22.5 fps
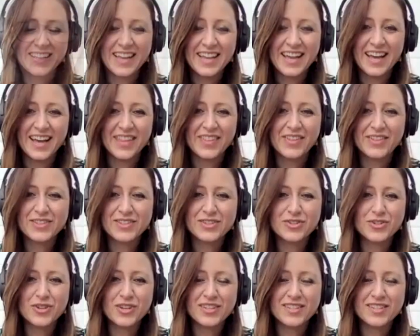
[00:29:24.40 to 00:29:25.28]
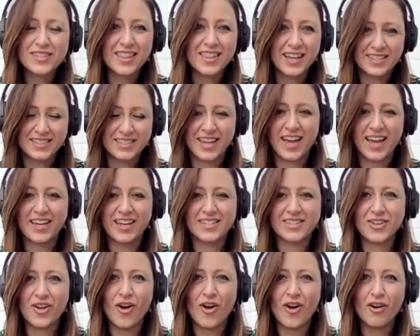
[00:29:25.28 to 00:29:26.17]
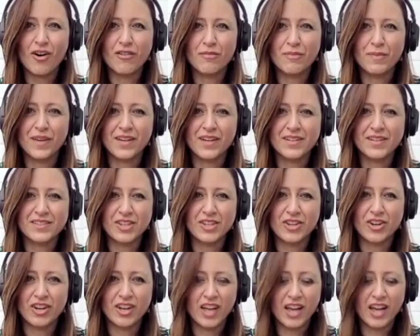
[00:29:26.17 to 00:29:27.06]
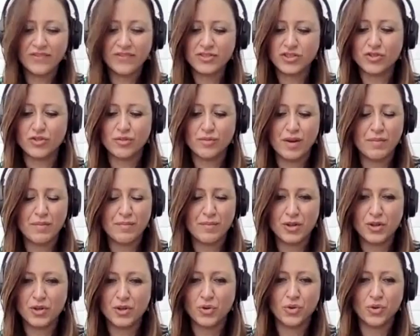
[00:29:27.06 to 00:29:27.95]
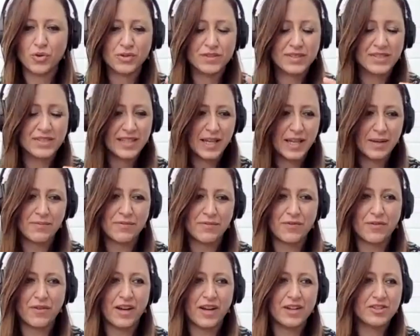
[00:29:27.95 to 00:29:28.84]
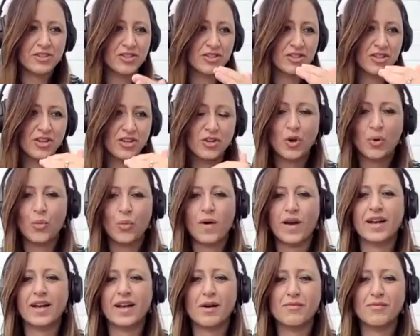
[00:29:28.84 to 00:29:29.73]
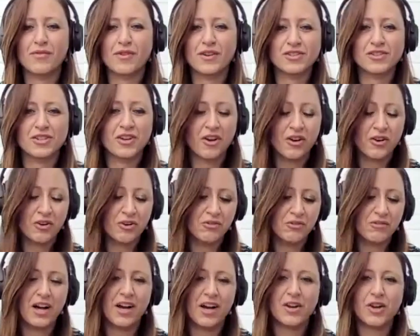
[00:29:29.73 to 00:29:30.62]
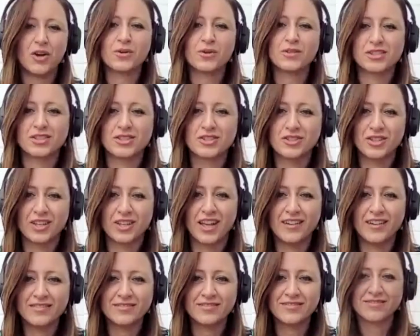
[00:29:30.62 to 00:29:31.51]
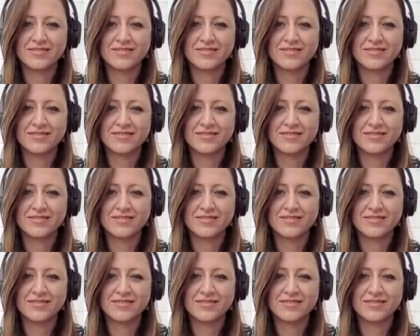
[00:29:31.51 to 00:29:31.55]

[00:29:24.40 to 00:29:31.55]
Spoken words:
Yeah, the stress that takes off because you don't have to remember. You'll sleep fresh, you'll wake up fresh and go, cool, I know what to do now.